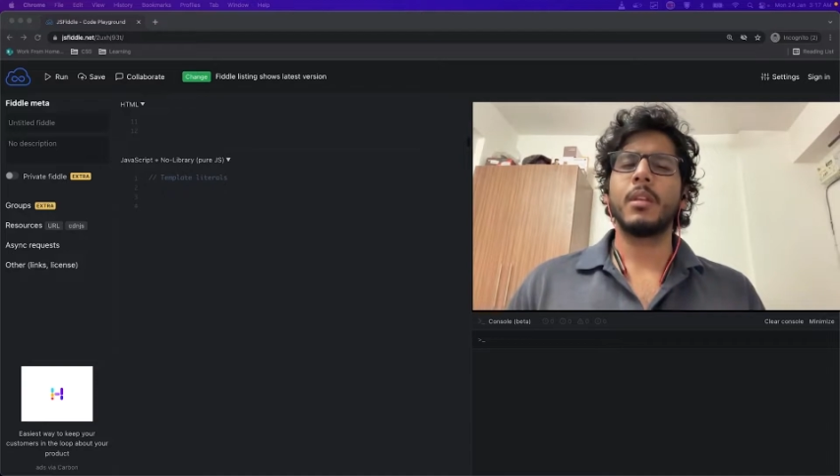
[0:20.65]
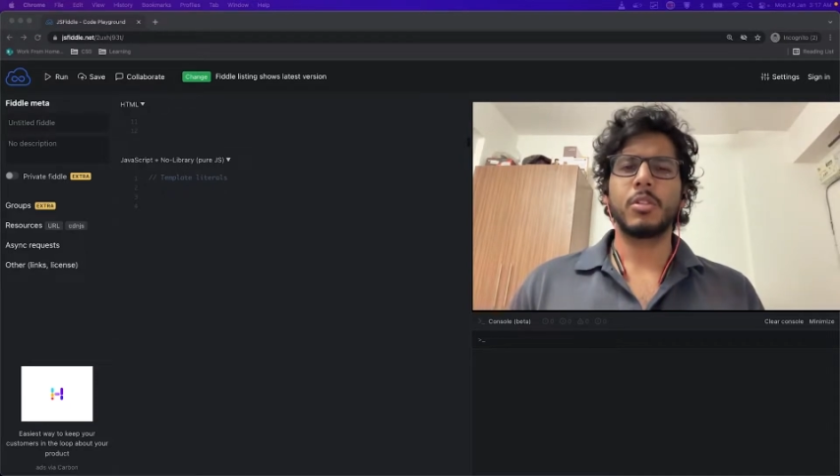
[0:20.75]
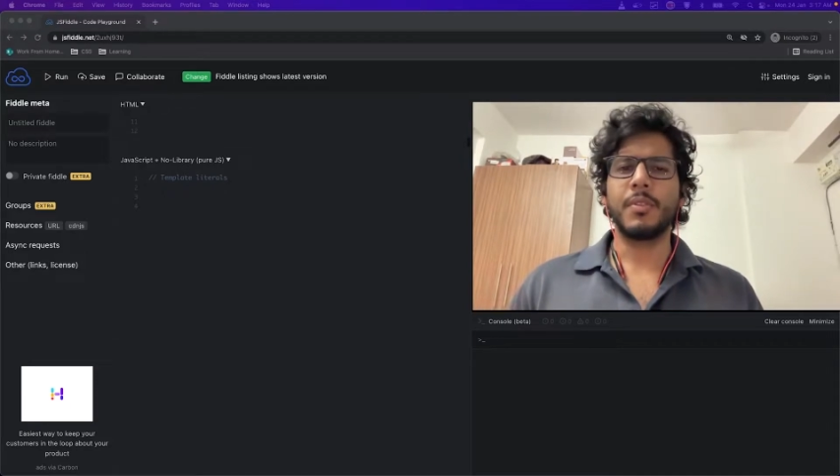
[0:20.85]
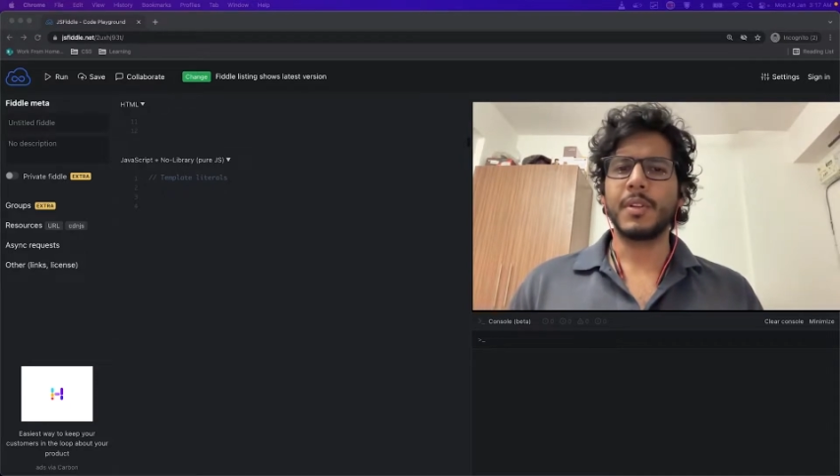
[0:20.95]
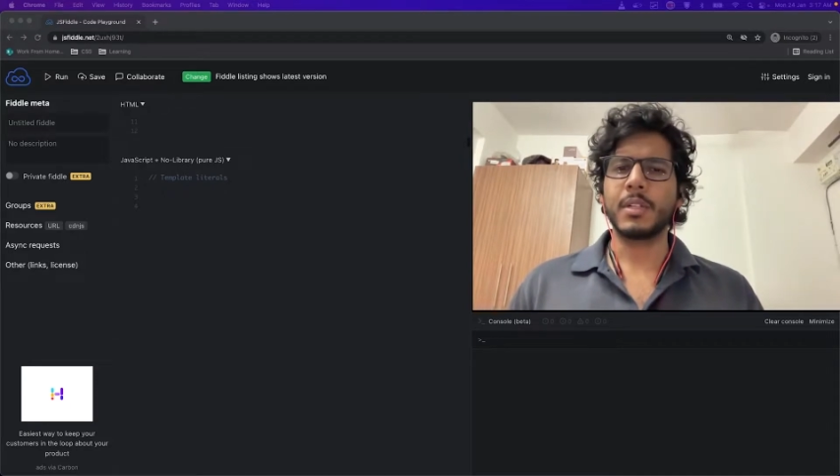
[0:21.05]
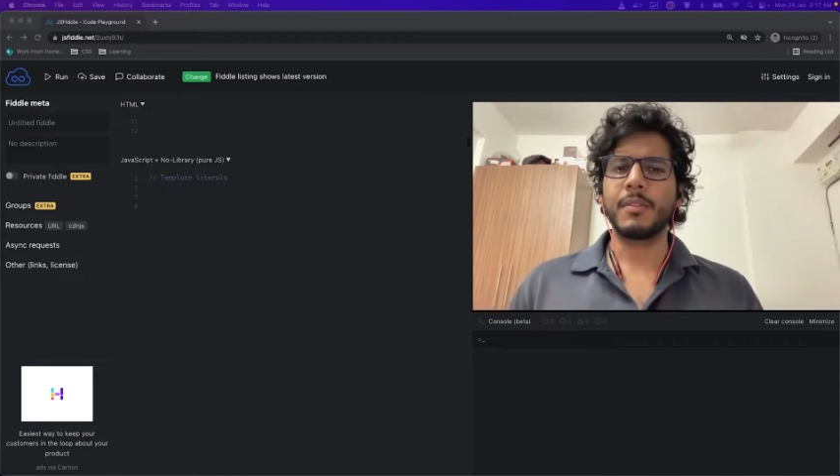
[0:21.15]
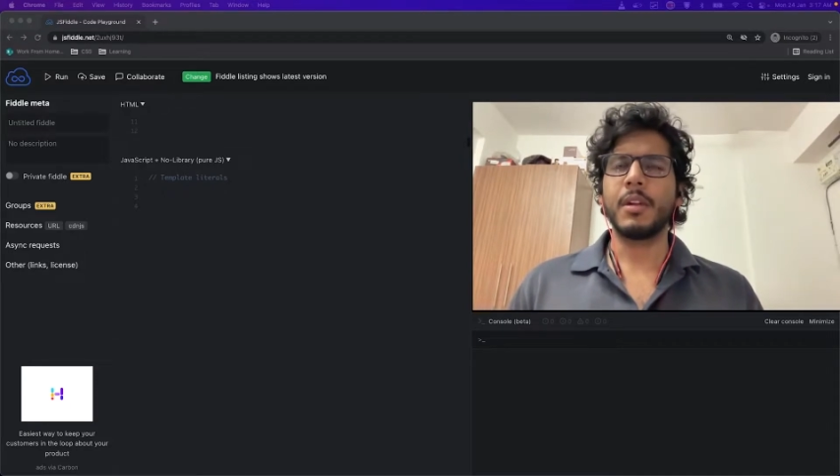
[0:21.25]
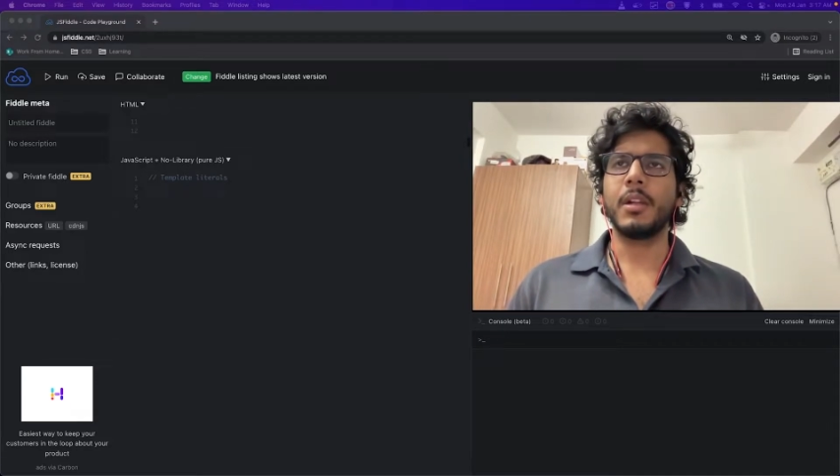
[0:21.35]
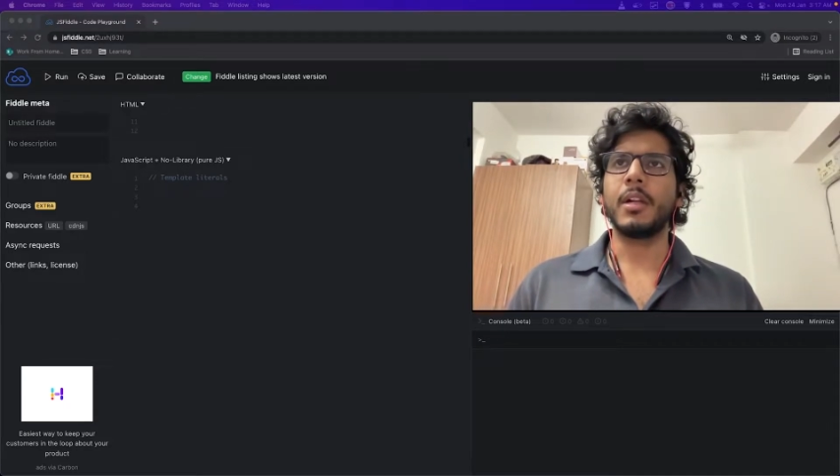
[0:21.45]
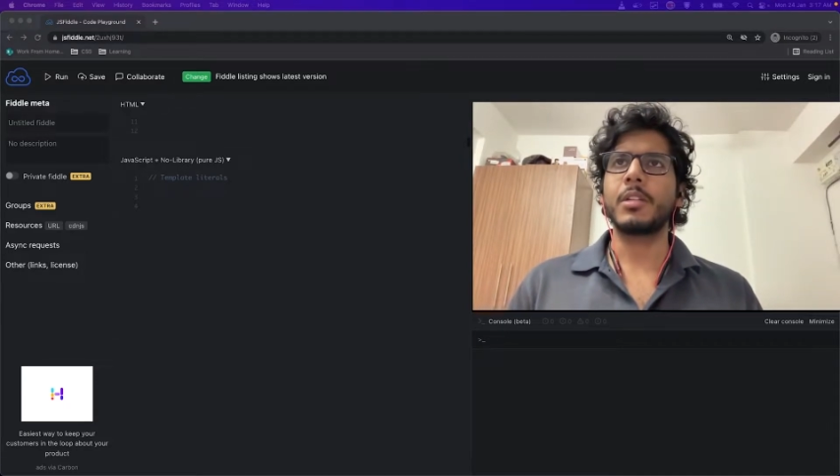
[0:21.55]
So first of all,
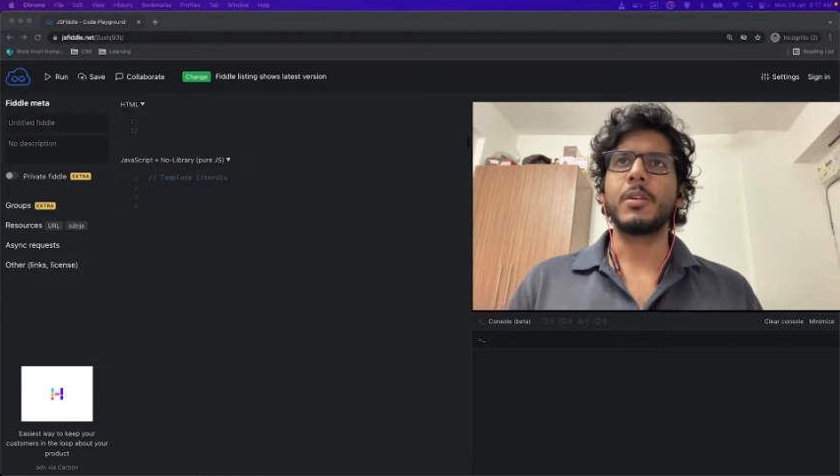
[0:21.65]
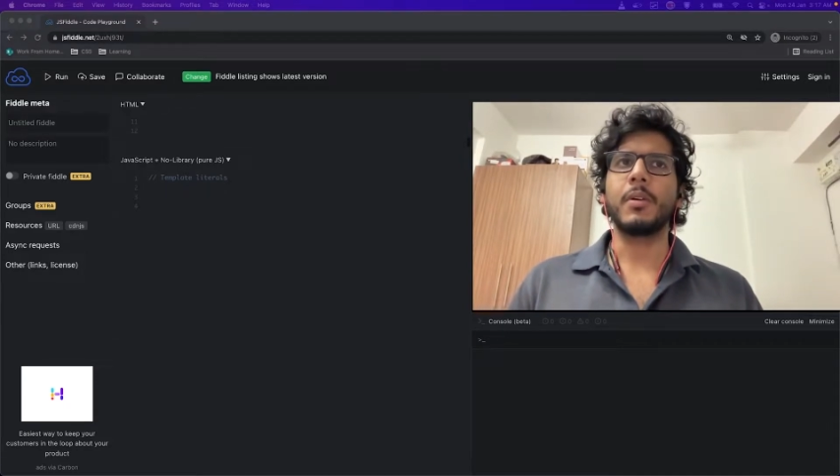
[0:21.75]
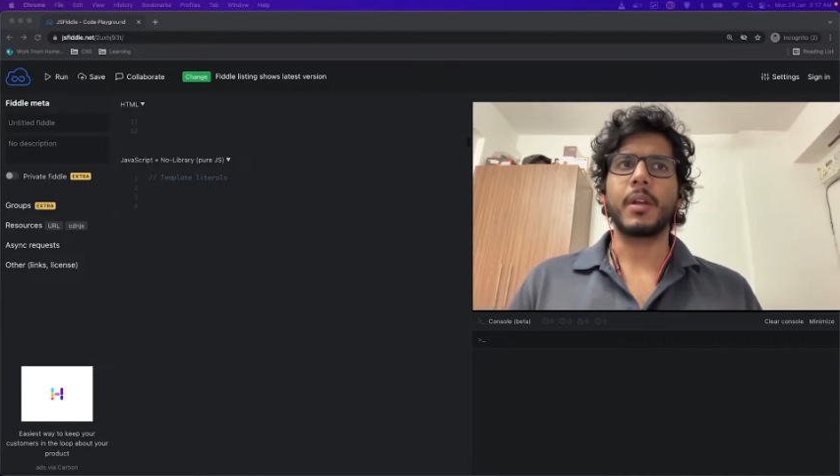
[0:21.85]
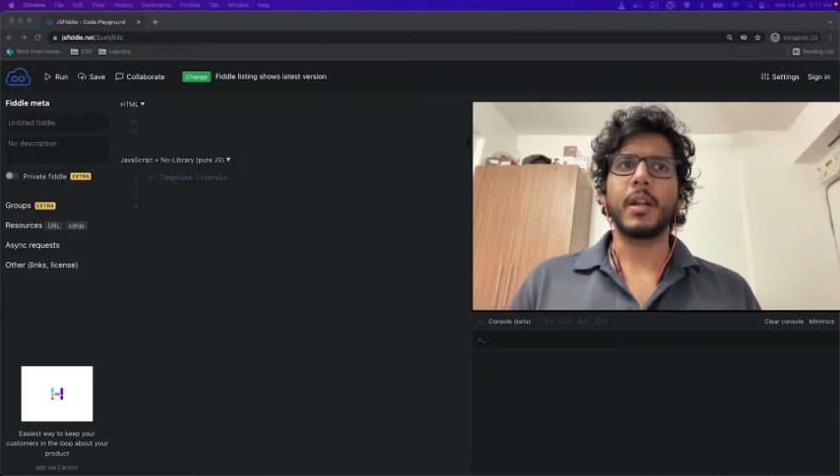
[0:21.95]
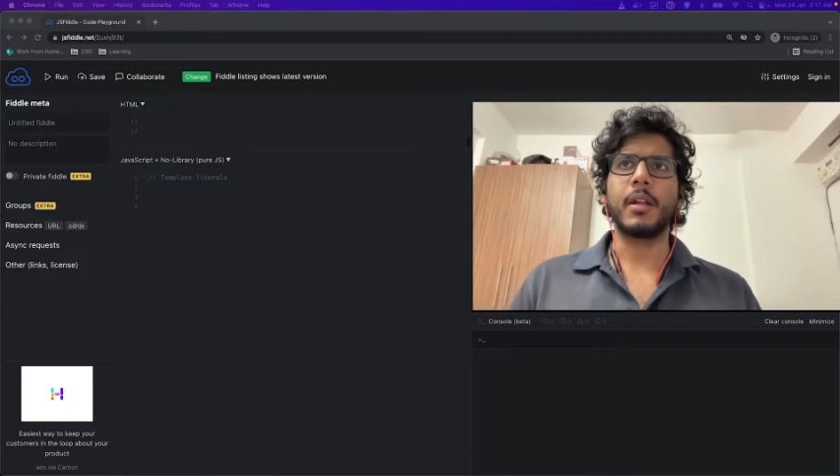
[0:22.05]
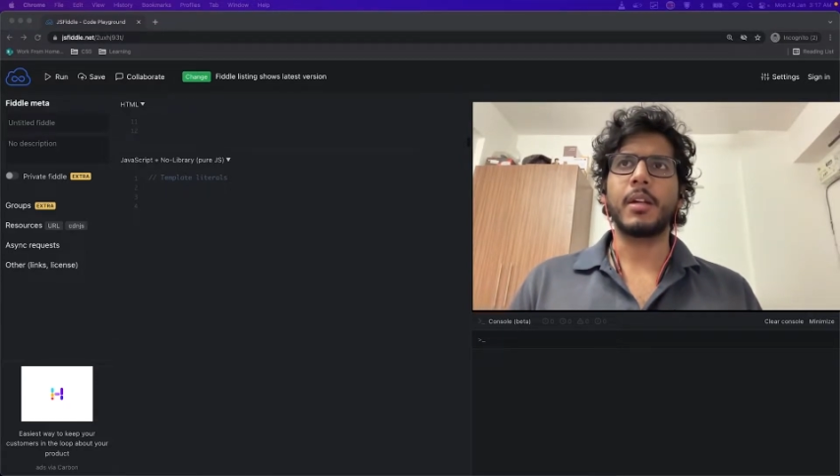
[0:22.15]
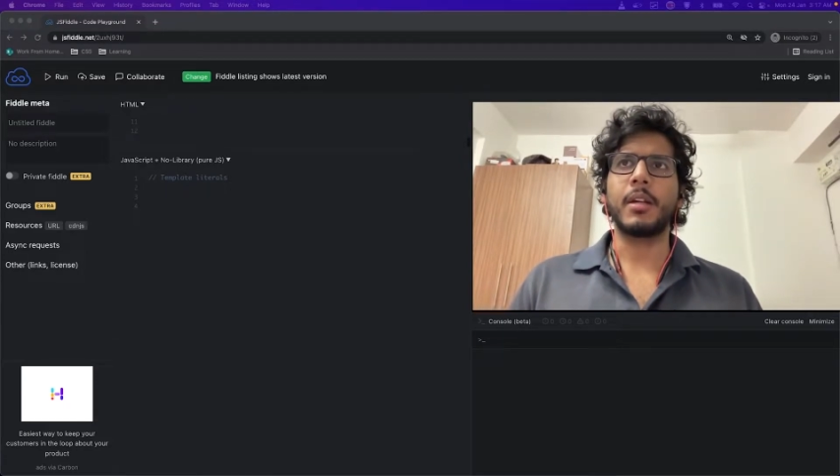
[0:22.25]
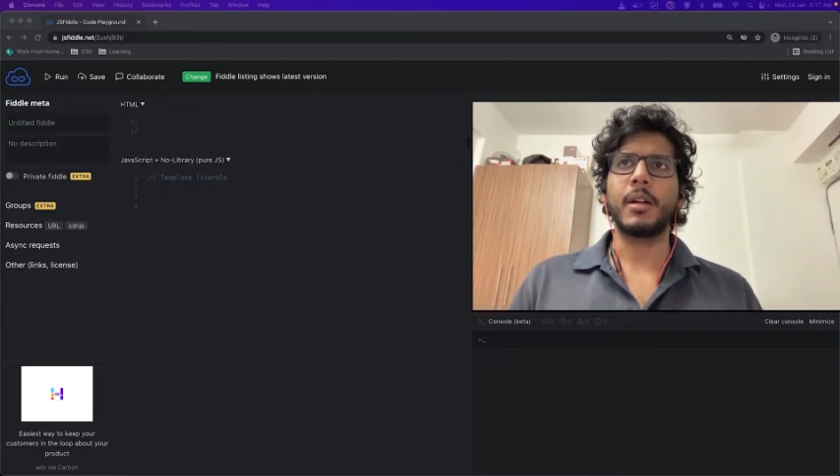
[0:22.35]
let's look at